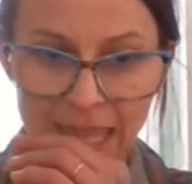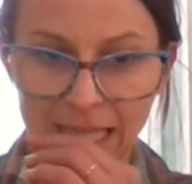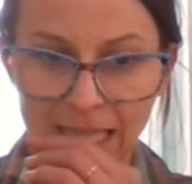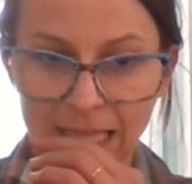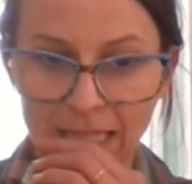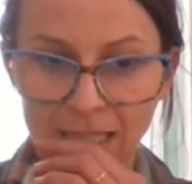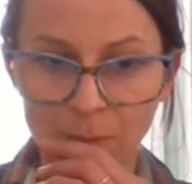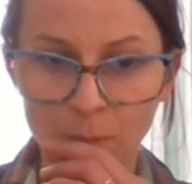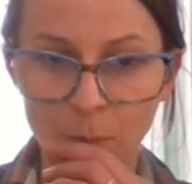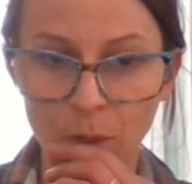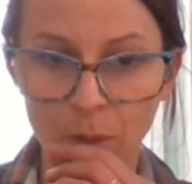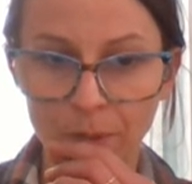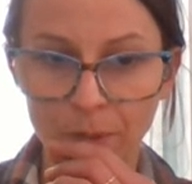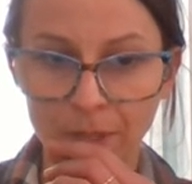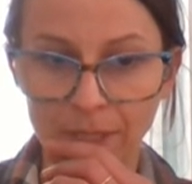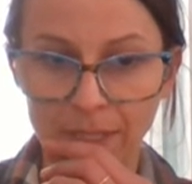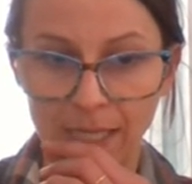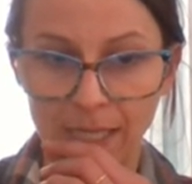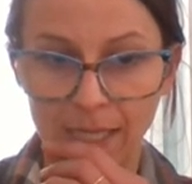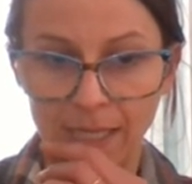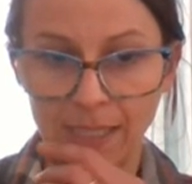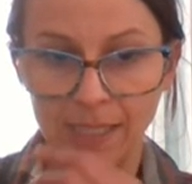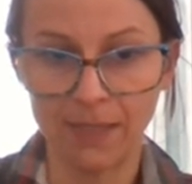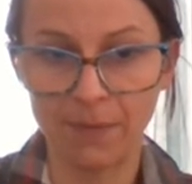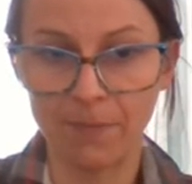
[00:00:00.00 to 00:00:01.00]
It's more
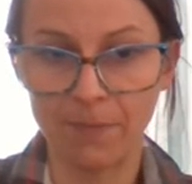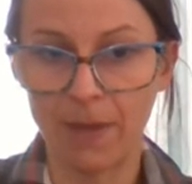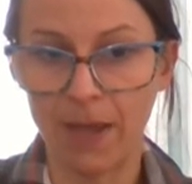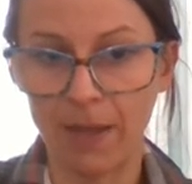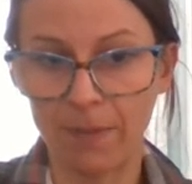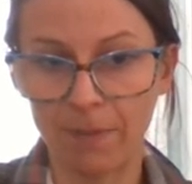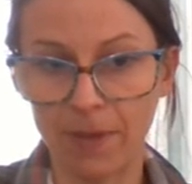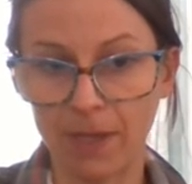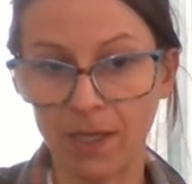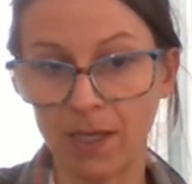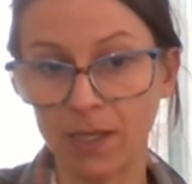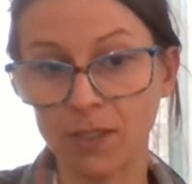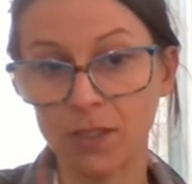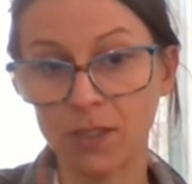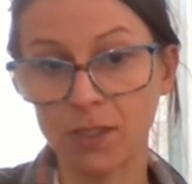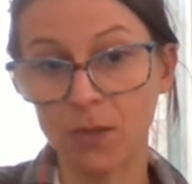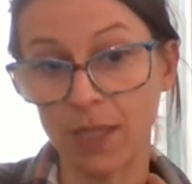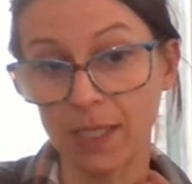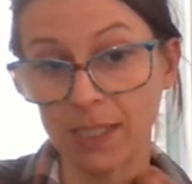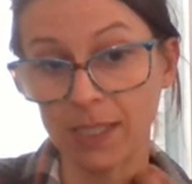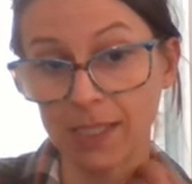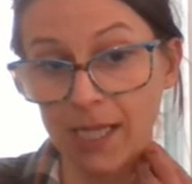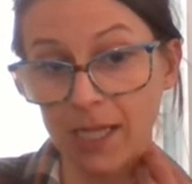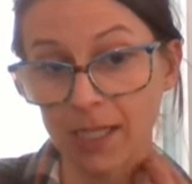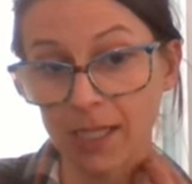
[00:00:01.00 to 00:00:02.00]
precise in my opinion. So
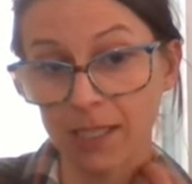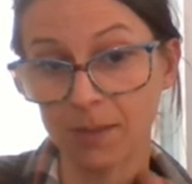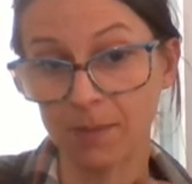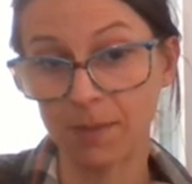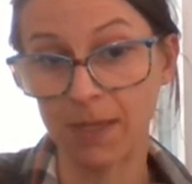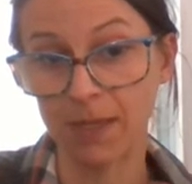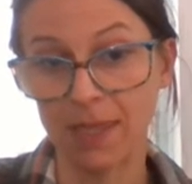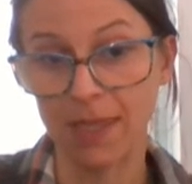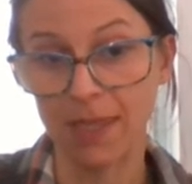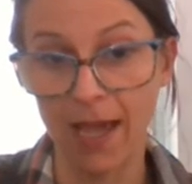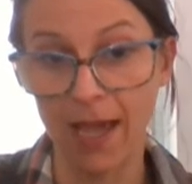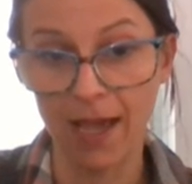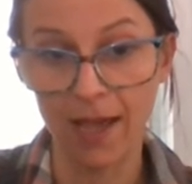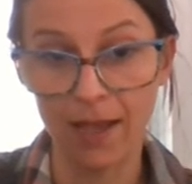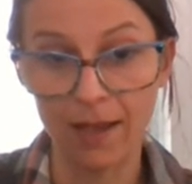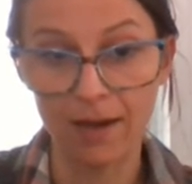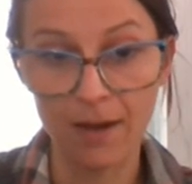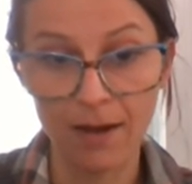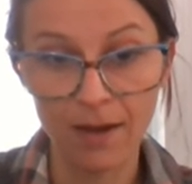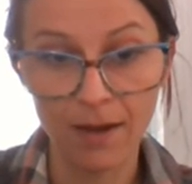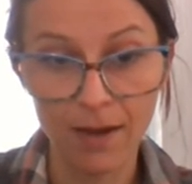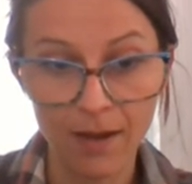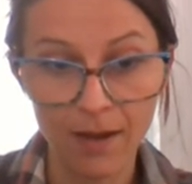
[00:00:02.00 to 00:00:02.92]
this tells me that